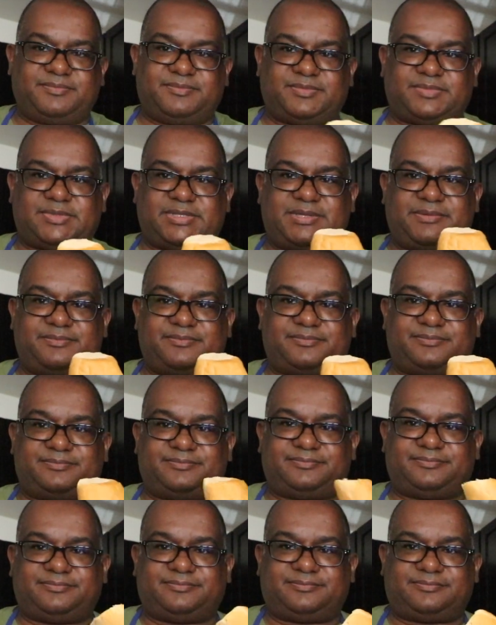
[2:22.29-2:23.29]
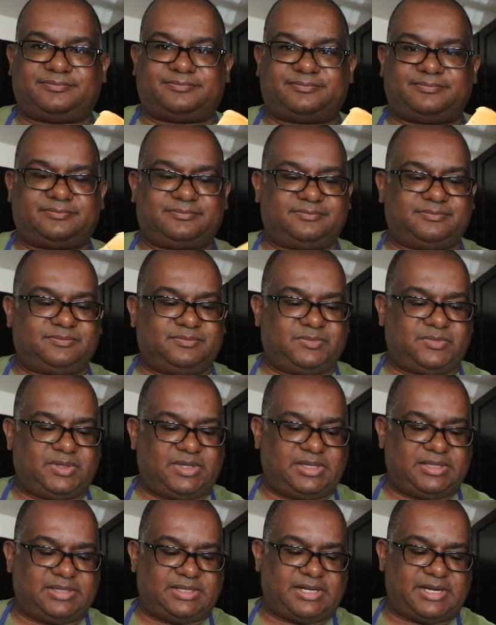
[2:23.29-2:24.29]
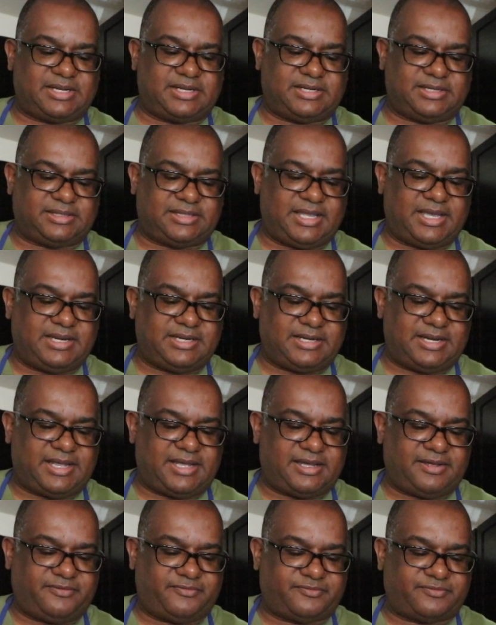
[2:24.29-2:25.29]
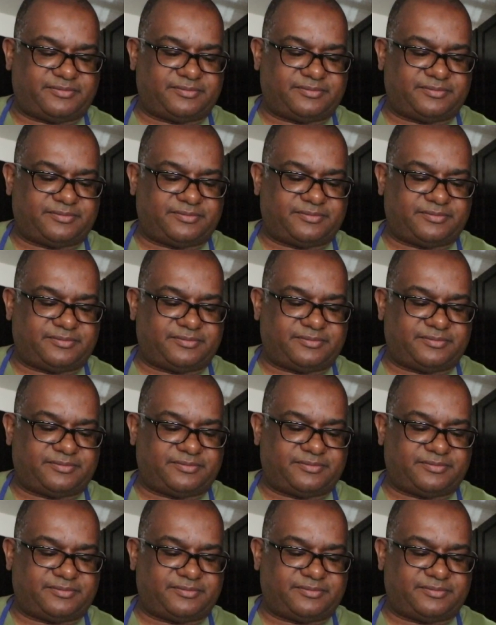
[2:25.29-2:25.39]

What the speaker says: See? And then I cut that in half,